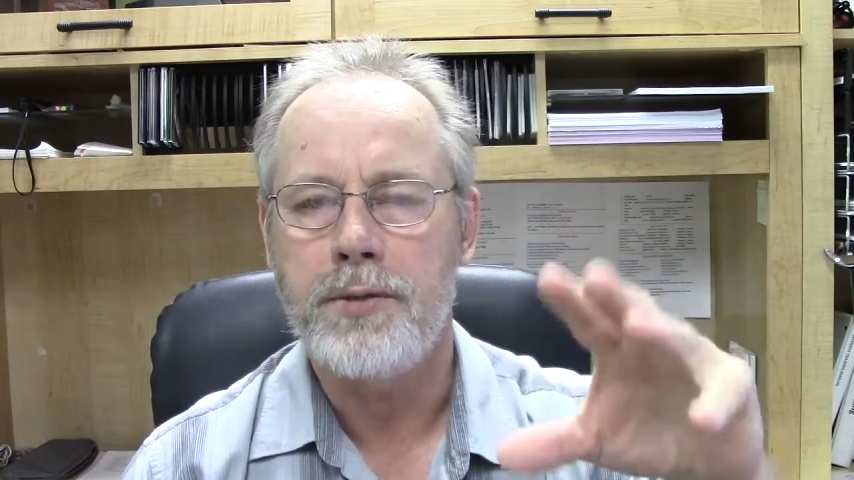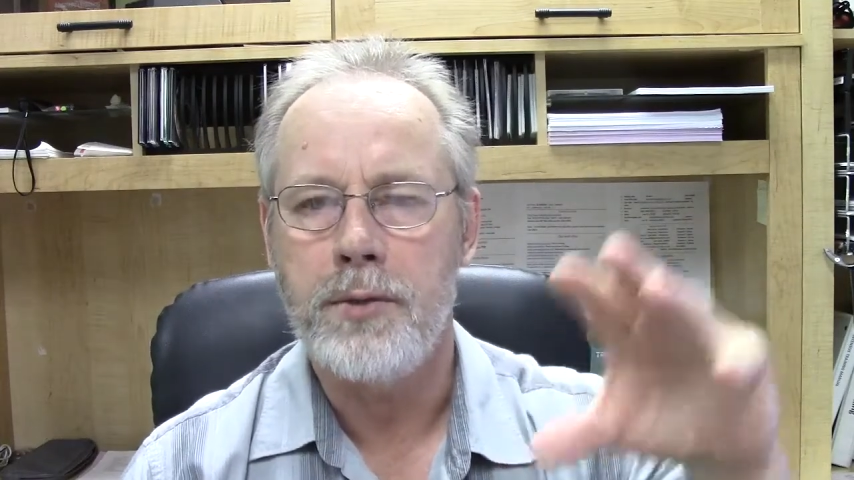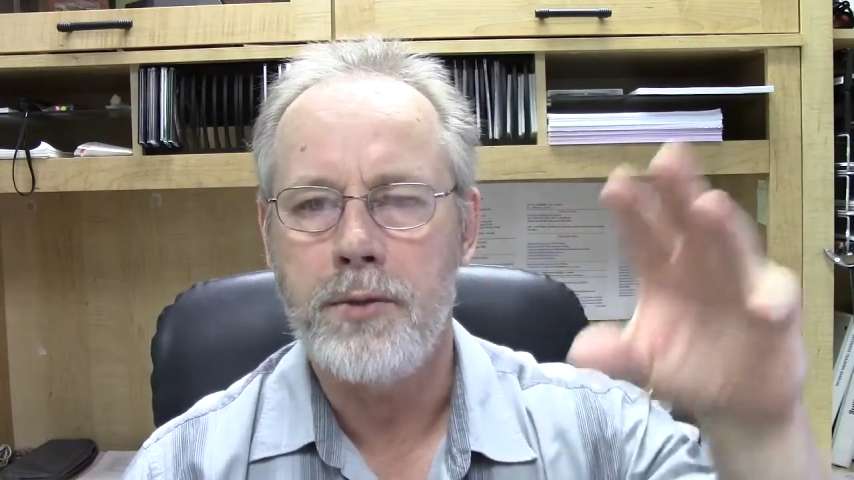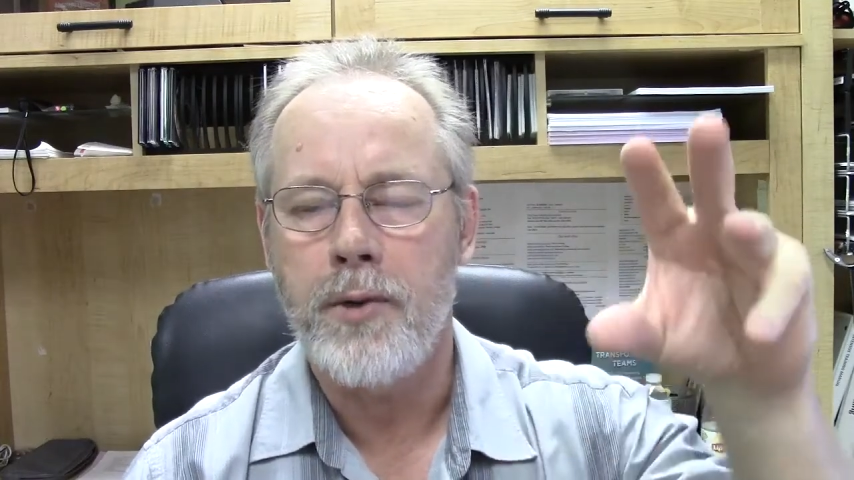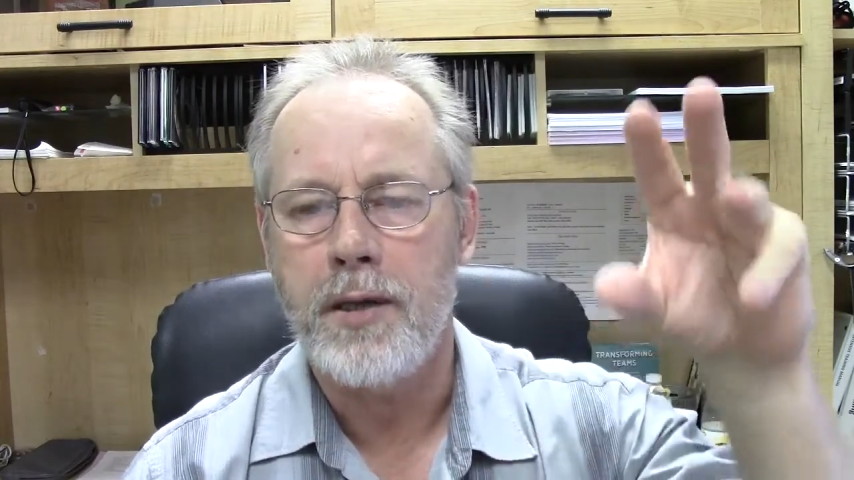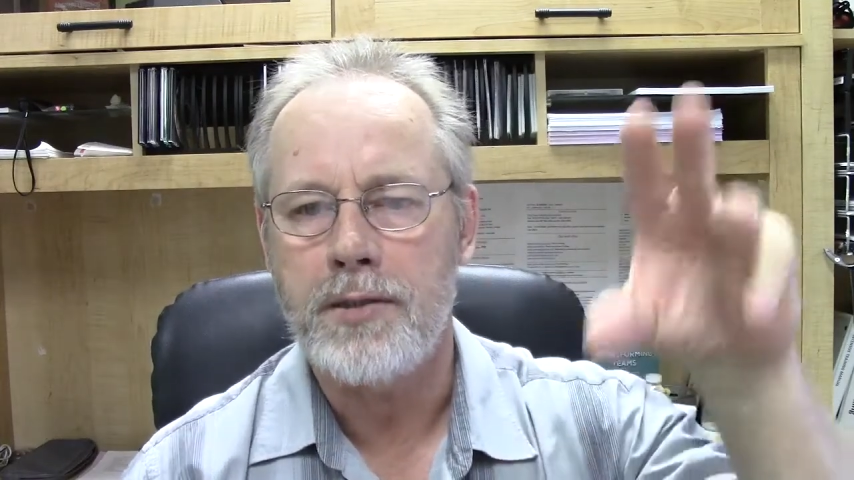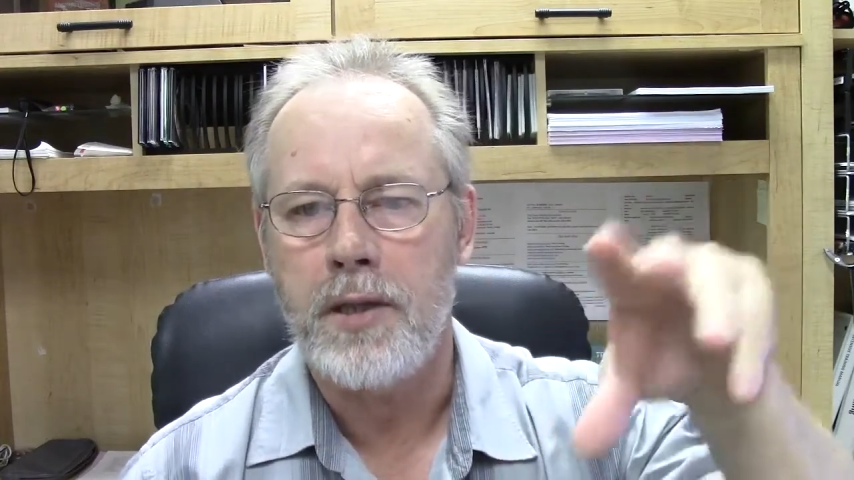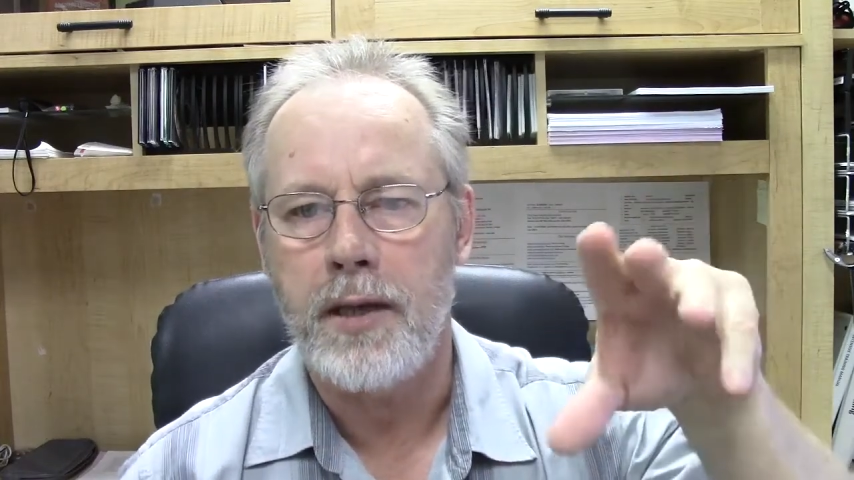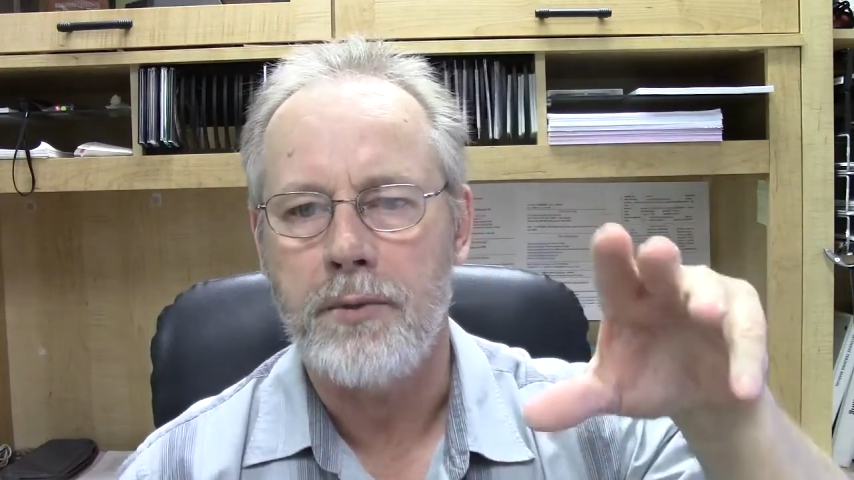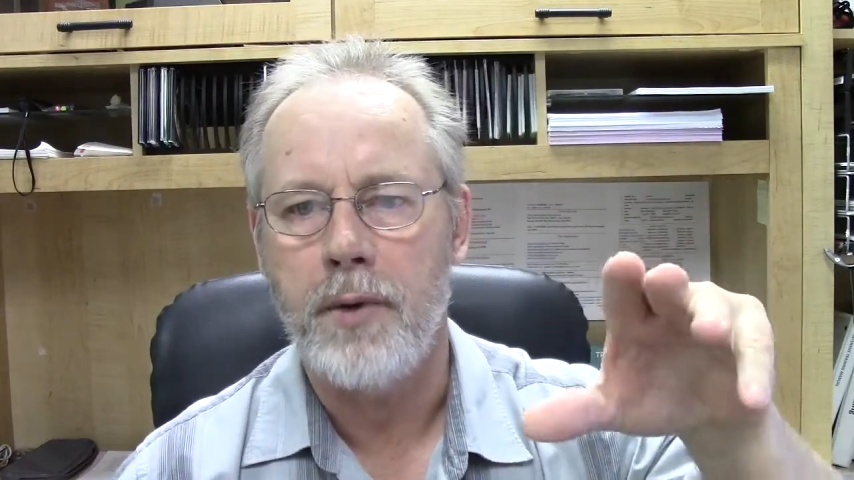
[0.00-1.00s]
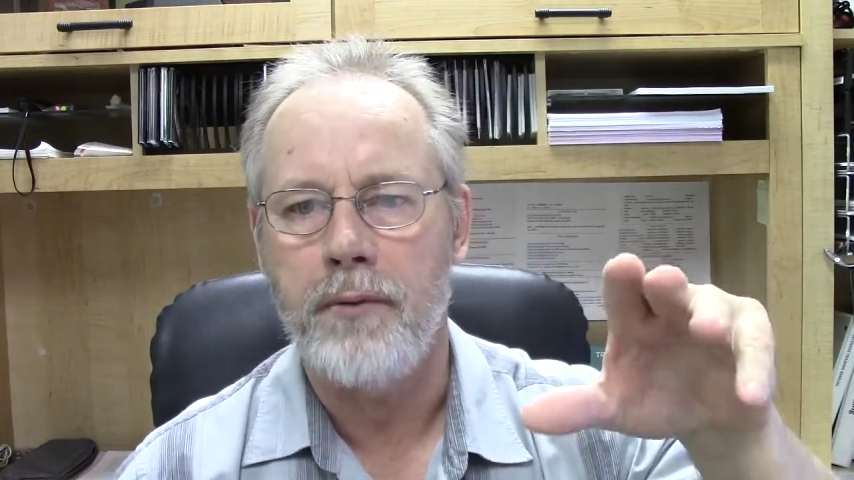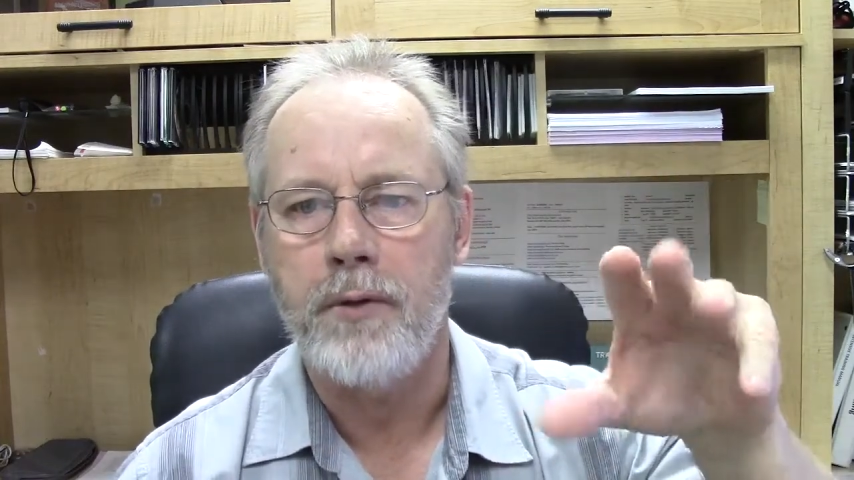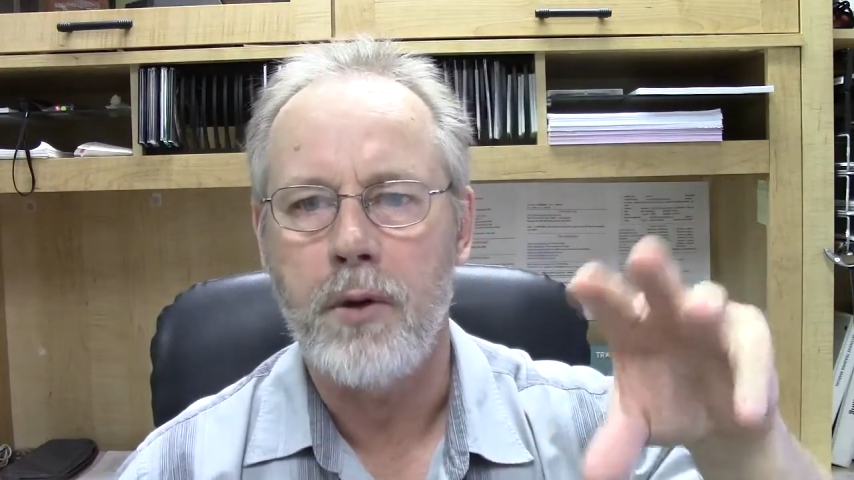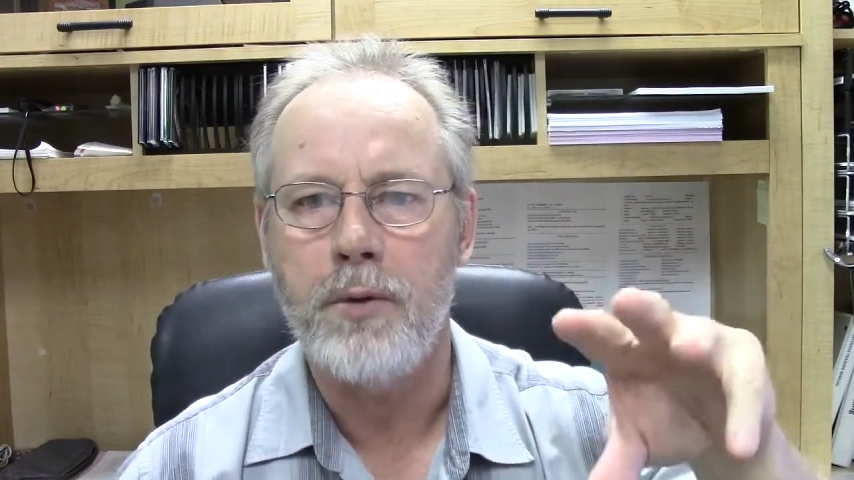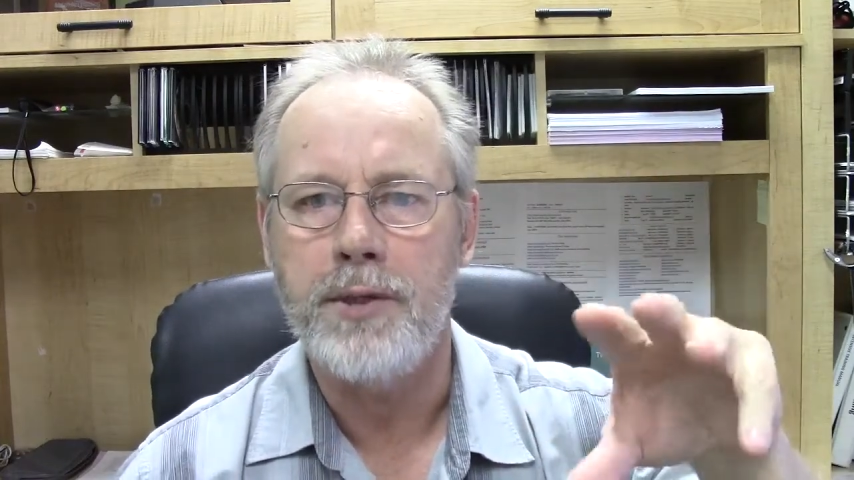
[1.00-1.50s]
so you want to select
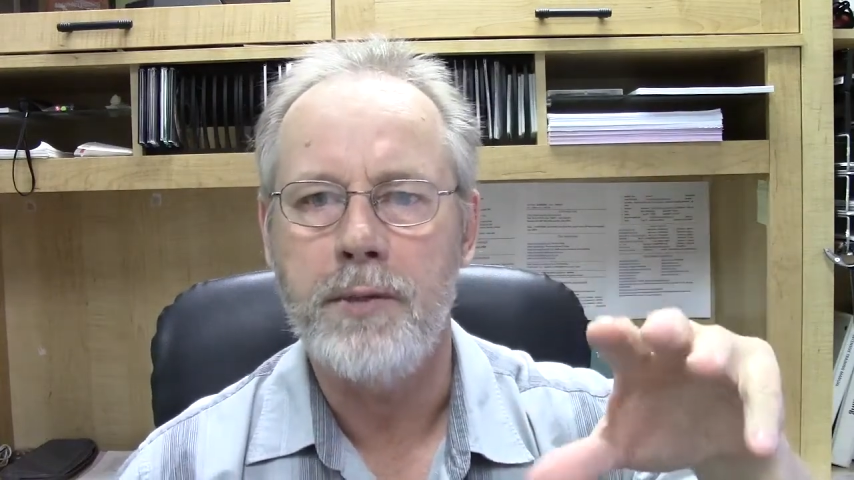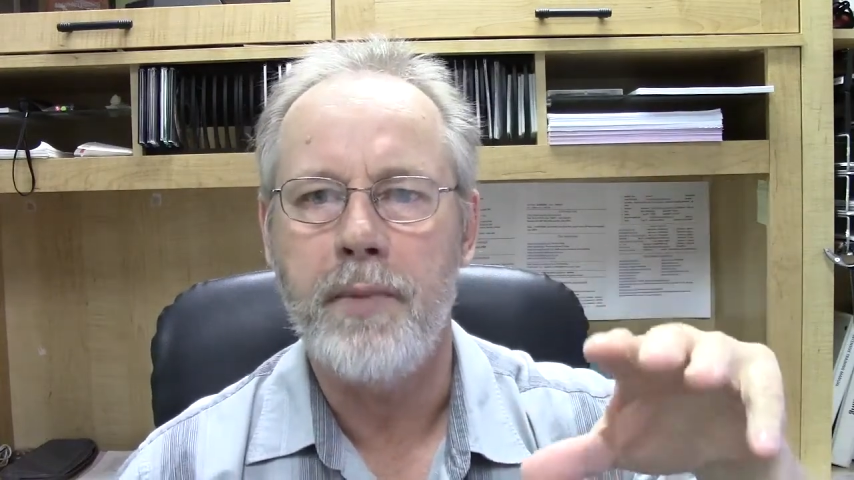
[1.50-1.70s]
whatever low-D